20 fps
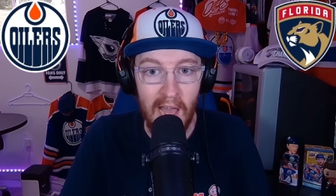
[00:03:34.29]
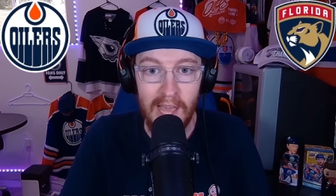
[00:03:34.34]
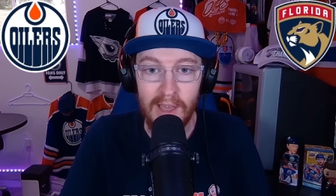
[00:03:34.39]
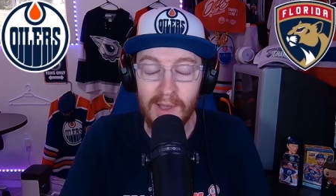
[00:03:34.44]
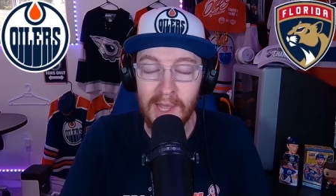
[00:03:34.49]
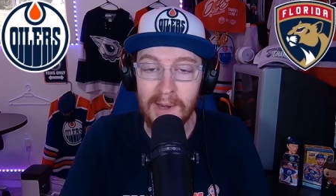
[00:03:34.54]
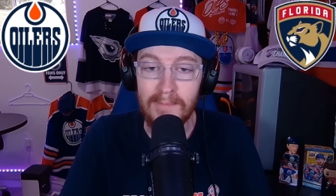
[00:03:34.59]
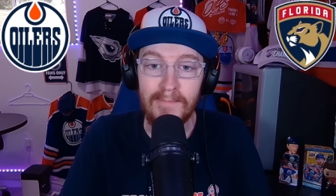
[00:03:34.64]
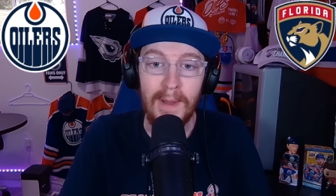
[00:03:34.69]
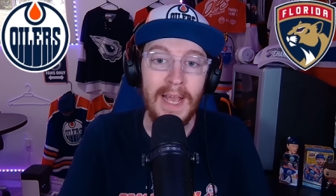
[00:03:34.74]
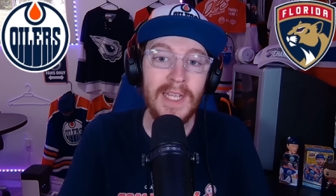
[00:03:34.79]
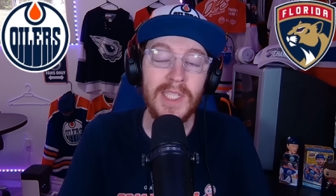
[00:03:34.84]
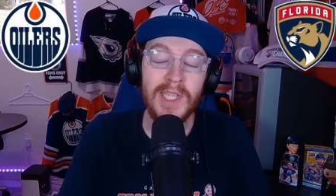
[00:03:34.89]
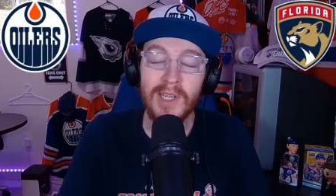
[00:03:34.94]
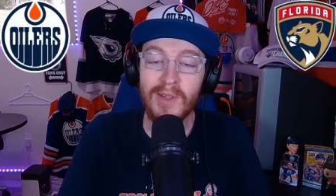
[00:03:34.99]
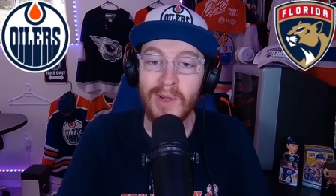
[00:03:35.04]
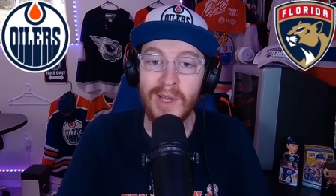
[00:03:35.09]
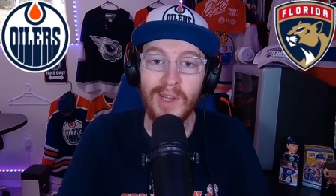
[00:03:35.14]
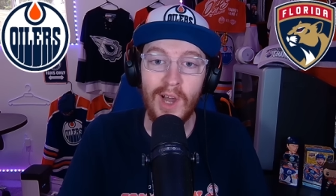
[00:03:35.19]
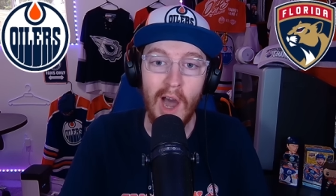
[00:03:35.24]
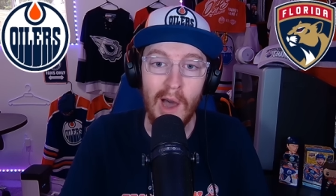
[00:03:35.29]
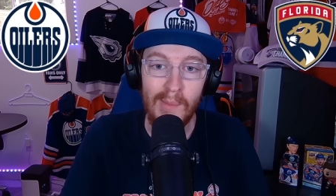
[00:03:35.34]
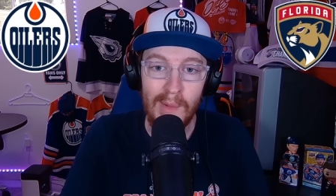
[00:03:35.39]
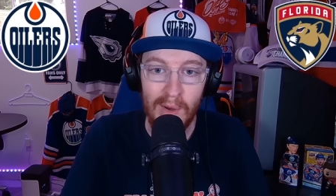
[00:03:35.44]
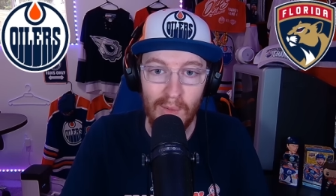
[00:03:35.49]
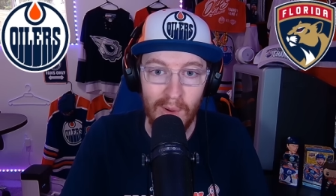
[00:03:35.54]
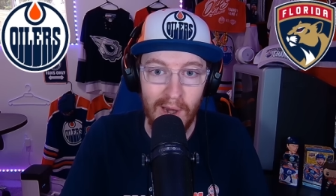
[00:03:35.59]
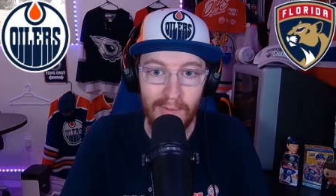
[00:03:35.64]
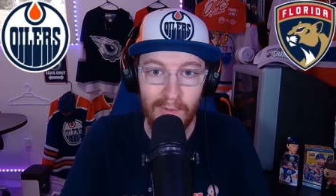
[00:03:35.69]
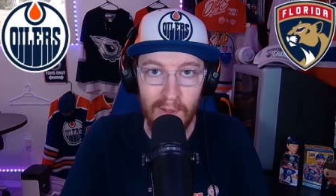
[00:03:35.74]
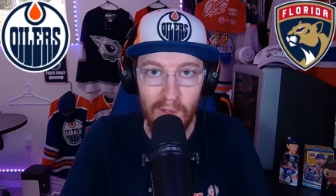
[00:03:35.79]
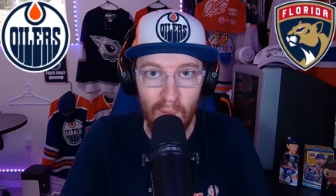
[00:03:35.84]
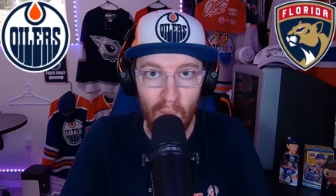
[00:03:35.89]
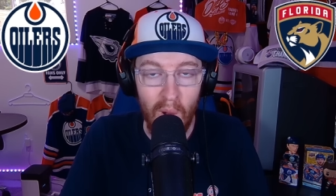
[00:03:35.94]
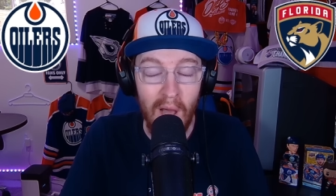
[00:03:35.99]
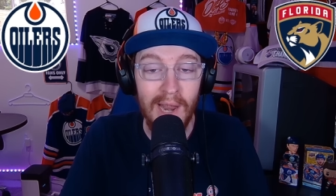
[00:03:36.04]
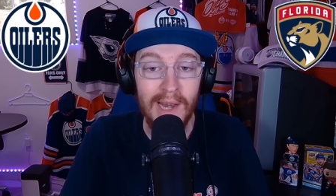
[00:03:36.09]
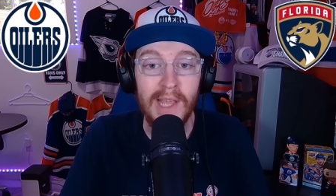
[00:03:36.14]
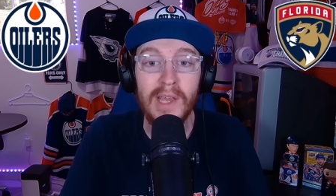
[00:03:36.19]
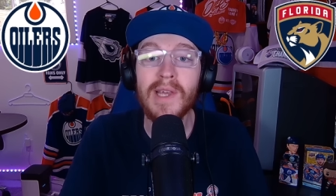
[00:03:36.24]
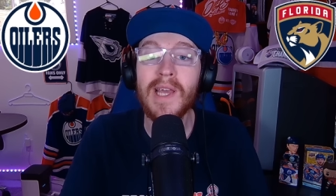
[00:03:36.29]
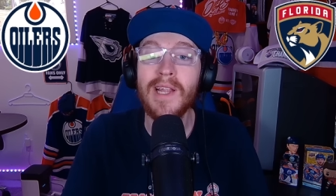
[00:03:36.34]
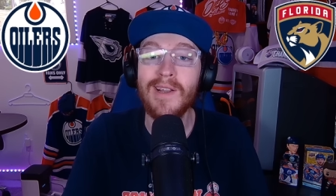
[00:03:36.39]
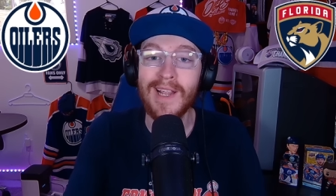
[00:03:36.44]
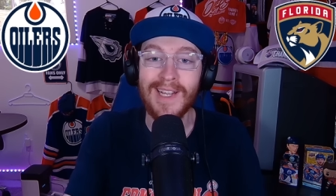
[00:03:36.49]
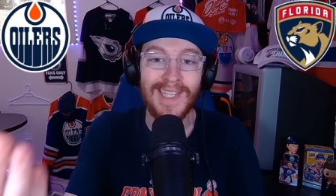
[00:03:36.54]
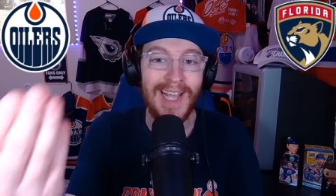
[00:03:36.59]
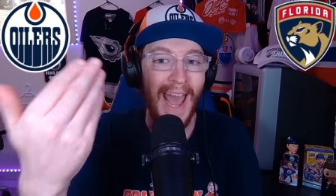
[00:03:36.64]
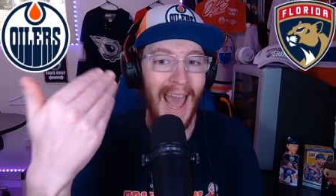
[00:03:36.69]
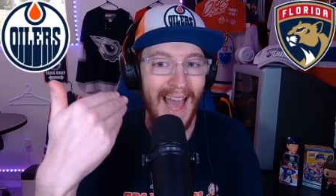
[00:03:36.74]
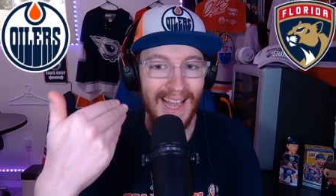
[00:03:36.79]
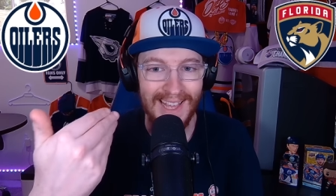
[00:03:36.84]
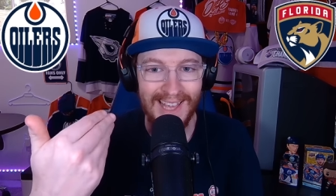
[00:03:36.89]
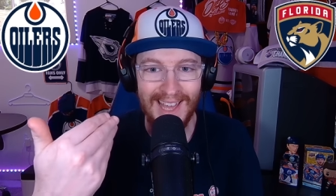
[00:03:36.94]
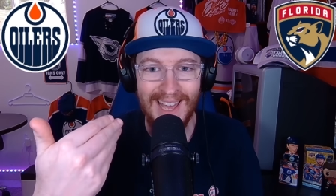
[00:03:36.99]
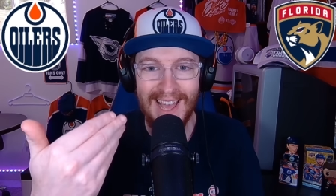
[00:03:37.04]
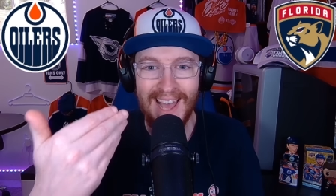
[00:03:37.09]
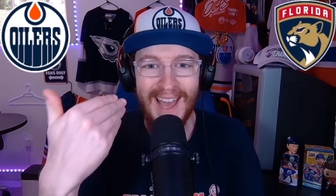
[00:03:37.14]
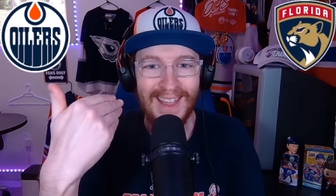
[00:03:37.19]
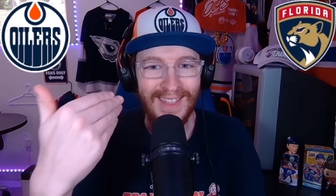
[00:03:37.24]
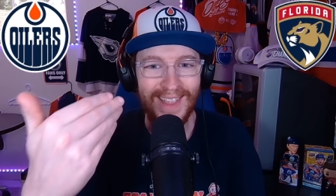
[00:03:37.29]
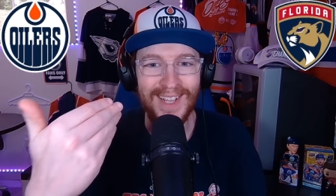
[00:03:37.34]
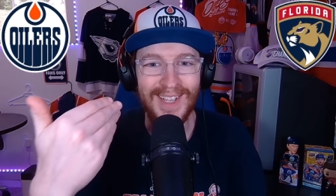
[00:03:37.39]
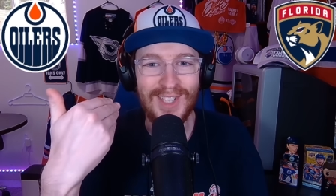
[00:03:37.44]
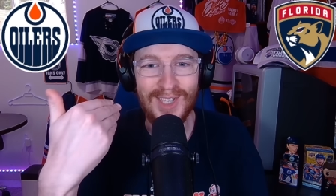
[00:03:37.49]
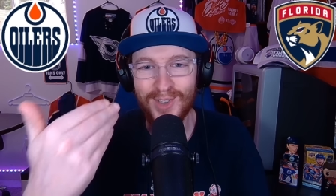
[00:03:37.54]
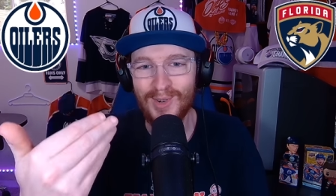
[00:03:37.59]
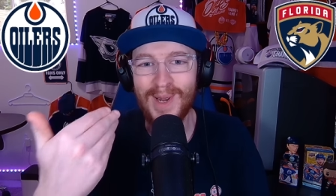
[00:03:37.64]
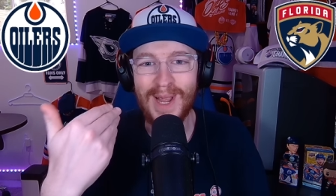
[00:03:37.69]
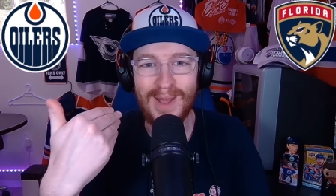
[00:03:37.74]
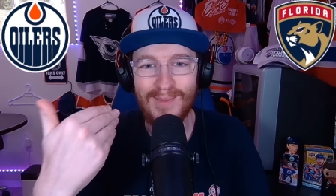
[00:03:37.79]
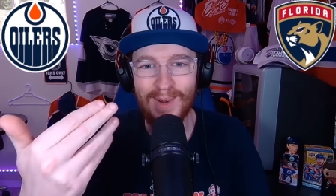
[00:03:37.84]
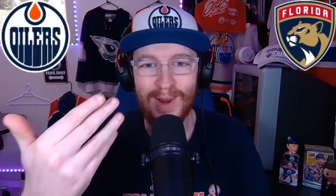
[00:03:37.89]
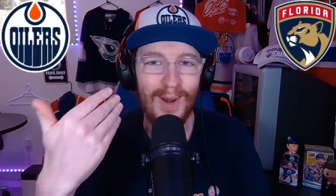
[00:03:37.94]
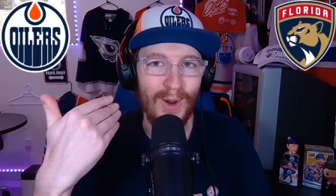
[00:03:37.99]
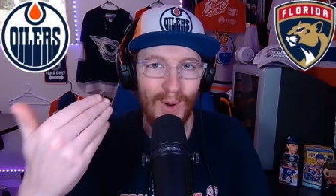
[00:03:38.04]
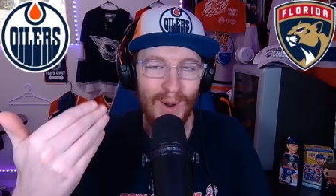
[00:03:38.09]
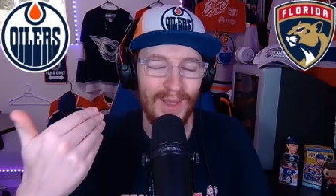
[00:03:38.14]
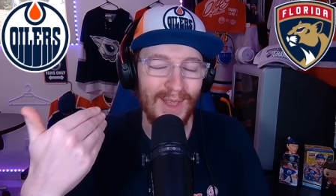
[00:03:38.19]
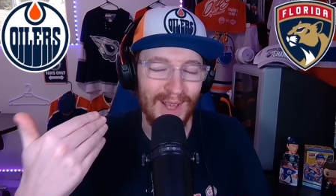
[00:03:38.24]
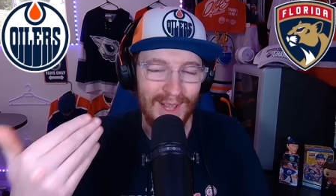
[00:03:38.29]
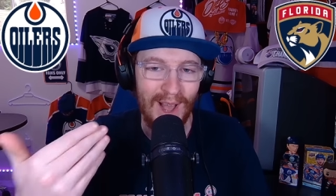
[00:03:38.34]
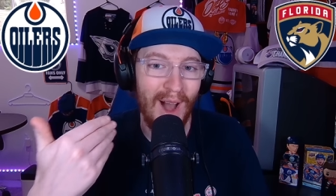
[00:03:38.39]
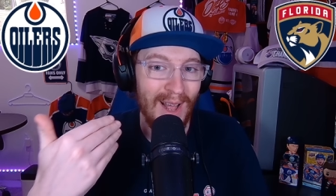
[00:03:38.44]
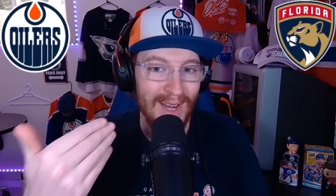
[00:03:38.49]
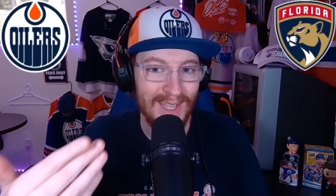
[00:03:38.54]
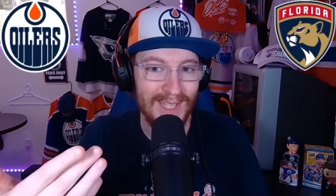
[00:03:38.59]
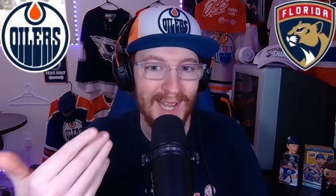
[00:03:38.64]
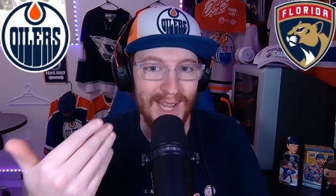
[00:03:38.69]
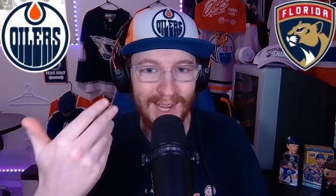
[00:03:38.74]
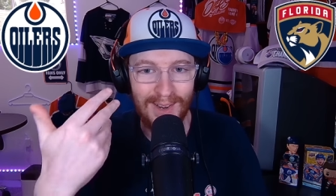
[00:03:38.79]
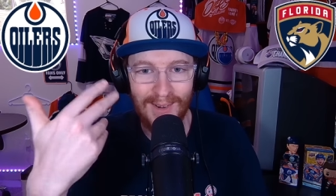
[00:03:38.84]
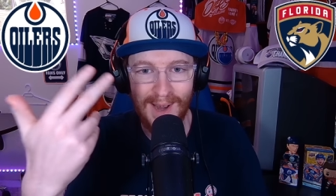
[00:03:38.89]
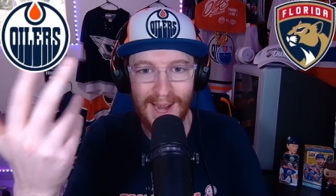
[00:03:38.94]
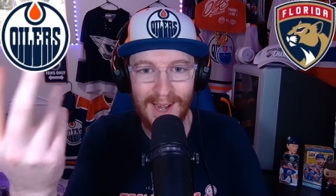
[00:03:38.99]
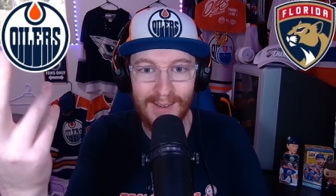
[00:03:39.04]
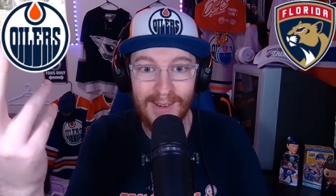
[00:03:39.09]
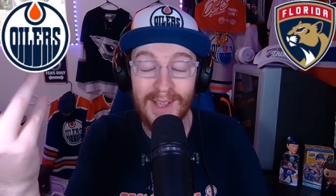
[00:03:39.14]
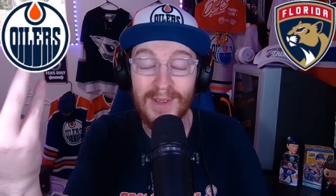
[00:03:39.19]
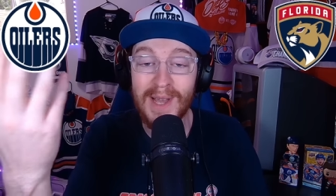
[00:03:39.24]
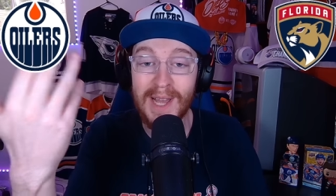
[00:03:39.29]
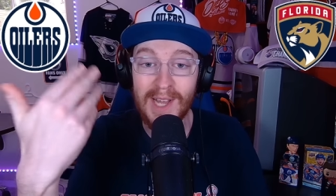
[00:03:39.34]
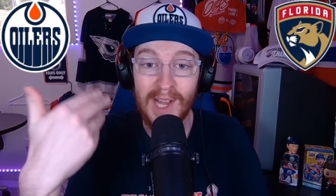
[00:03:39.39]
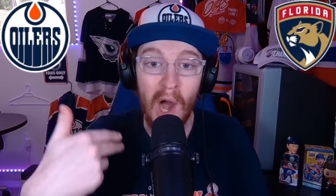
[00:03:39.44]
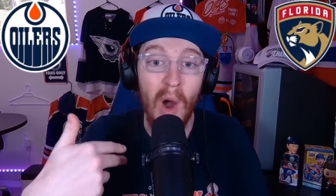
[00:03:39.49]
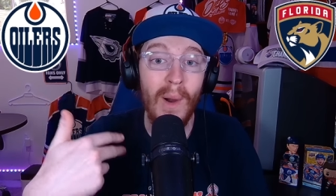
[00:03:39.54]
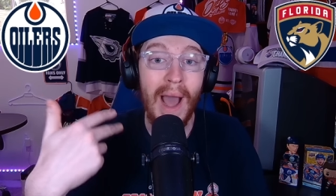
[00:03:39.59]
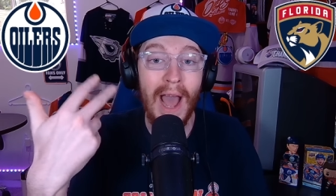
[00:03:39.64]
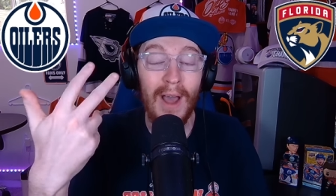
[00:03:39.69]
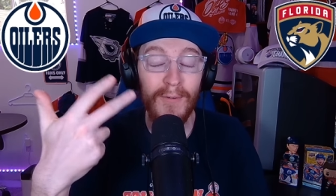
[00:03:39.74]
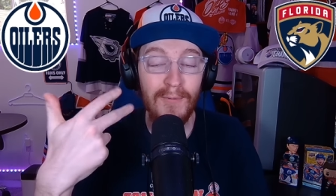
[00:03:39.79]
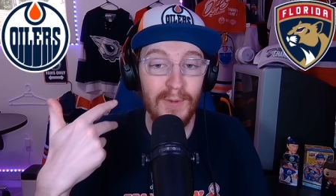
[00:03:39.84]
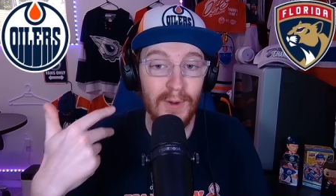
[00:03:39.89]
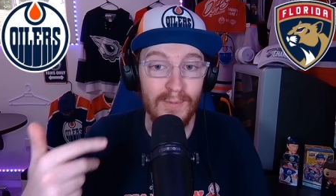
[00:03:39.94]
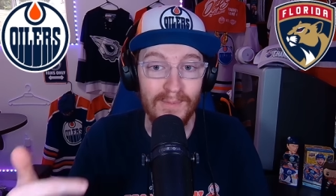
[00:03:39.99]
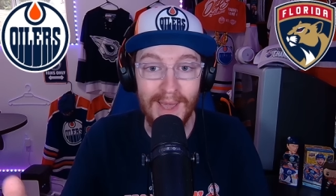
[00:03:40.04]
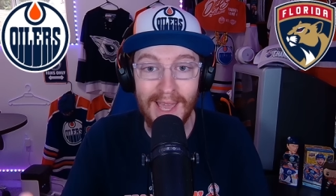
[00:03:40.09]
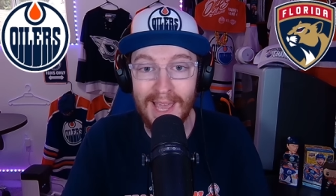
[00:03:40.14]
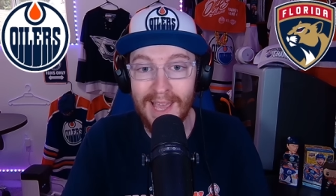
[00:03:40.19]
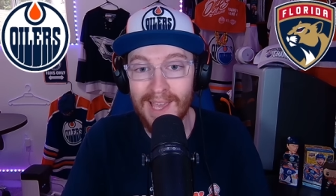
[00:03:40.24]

You can basically comment whatever you want. You can attack the streamer or the content creator. You can go after me.